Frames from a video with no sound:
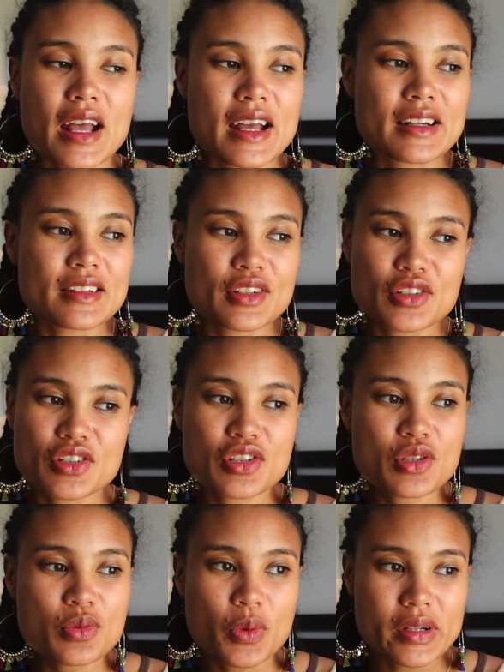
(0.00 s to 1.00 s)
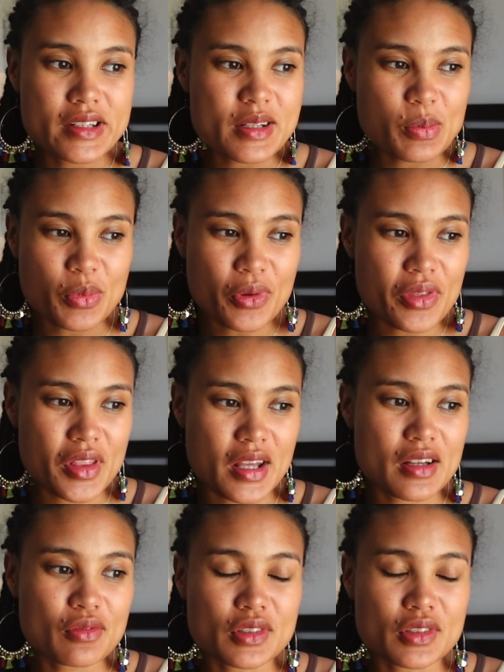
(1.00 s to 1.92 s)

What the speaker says: And there's just one simple thing